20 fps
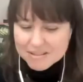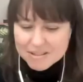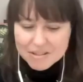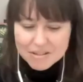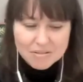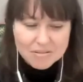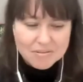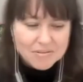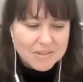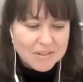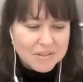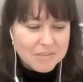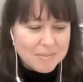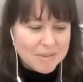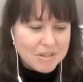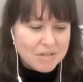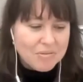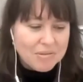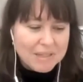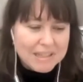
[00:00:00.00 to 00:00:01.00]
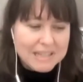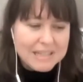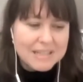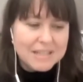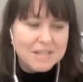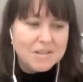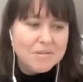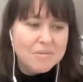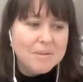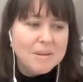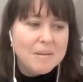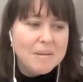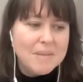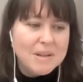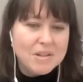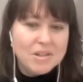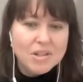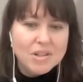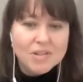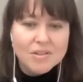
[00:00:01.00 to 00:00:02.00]
So very much relates to what I
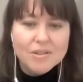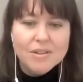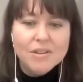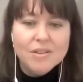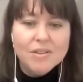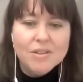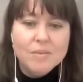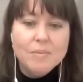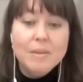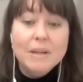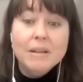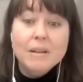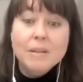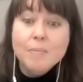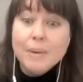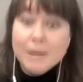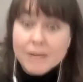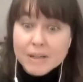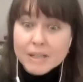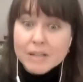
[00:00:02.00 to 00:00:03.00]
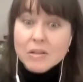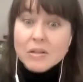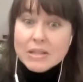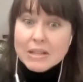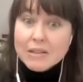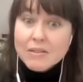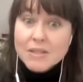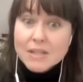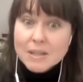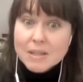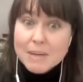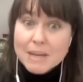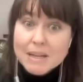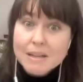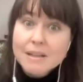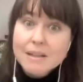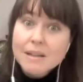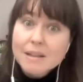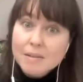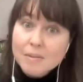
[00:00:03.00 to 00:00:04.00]
mentioned earlier about comparing ourselves to
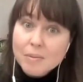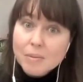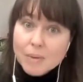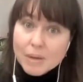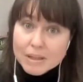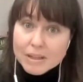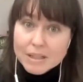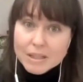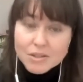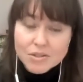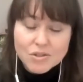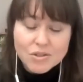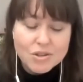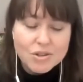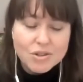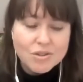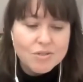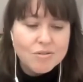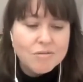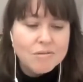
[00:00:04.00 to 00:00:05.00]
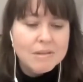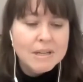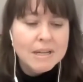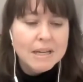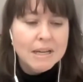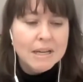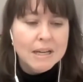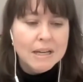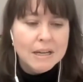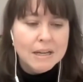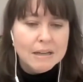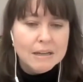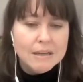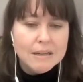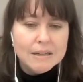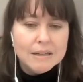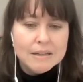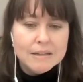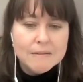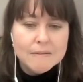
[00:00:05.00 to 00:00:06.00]
men and wanting to
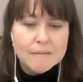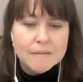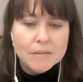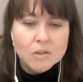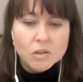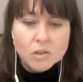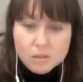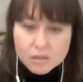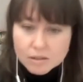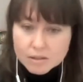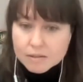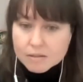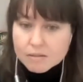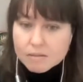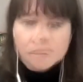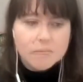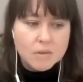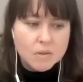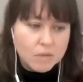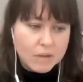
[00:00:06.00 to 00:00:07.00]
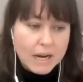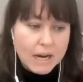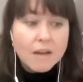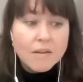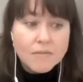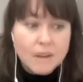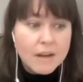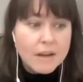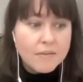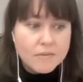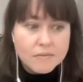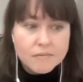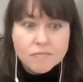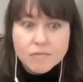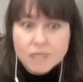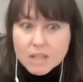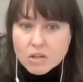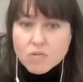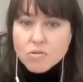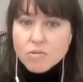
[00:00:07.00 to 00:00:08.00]
look or have
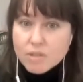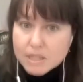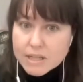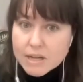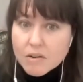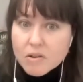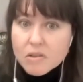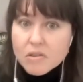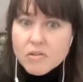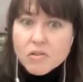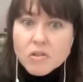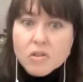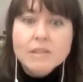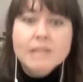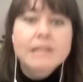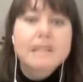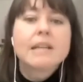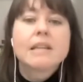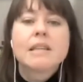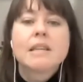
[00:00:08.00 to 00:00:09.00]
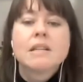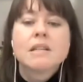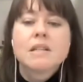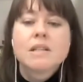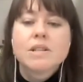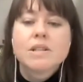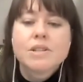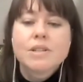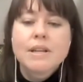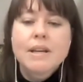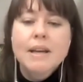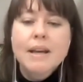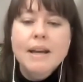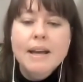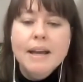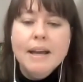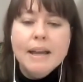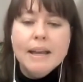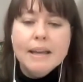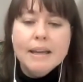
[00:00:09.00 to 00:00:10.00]
sexual desire that looks like theirs
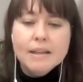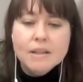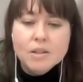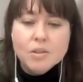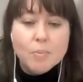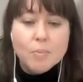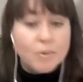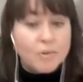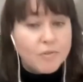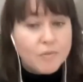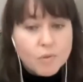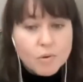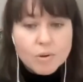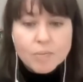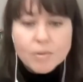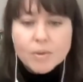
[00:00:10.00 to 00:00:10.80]
and perform